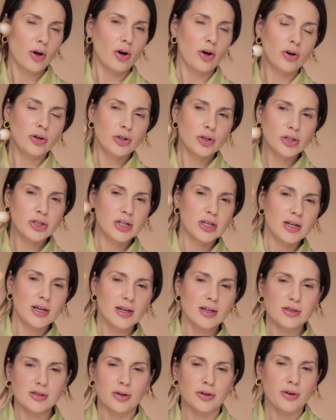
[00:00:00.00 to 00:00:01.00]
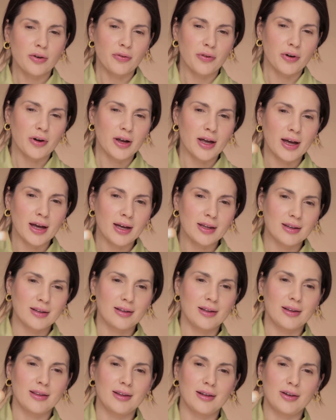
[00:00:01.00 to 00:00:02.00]
on your cheeks, on your forehead,
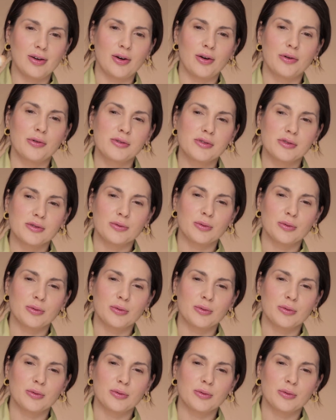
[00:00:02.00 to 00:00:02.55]
and then the nose,